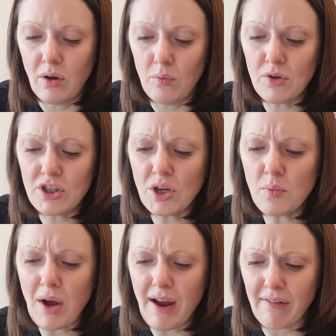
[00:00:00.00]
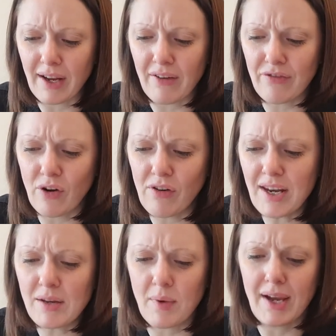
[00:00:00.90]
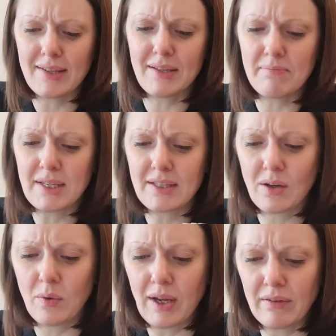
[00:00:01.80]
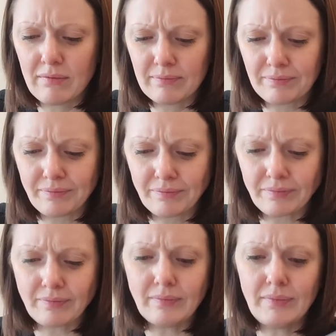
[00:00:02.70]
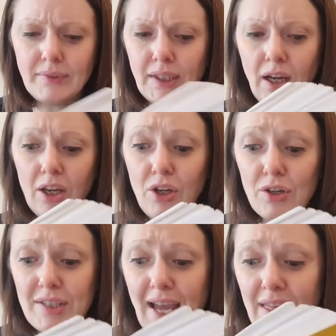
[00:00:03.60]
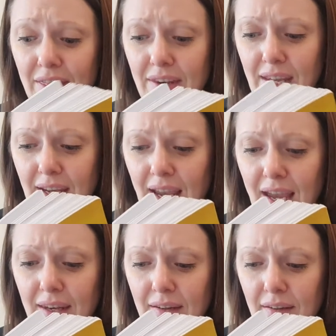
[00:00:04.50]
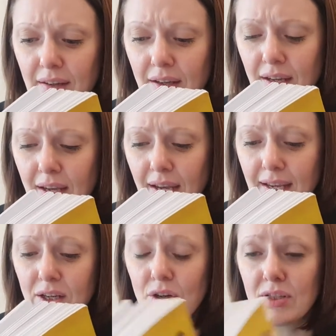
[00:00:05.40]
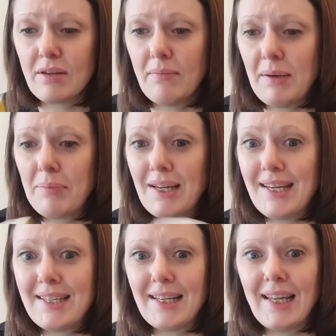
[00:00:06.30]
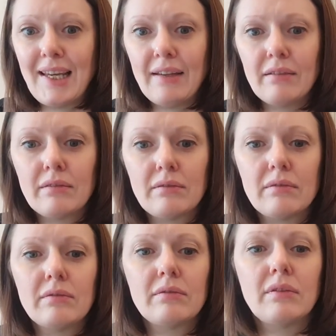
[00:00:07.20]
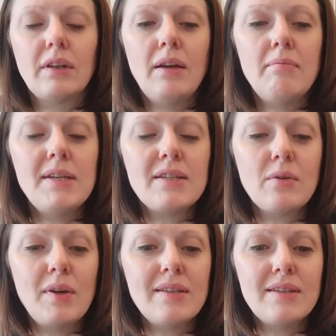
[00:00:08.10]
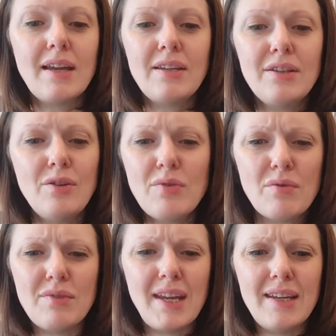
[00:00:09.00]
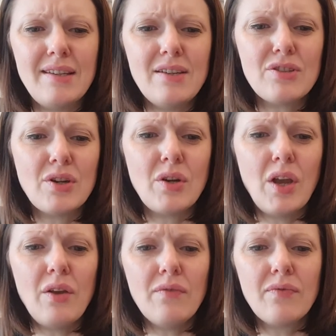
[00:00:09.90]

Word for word: What are you wearing it for anyway? said Mr. Quinn. I looked at Anthony again. He looked at me pleadingly. Mr. Quinn said, You don't need it, do you?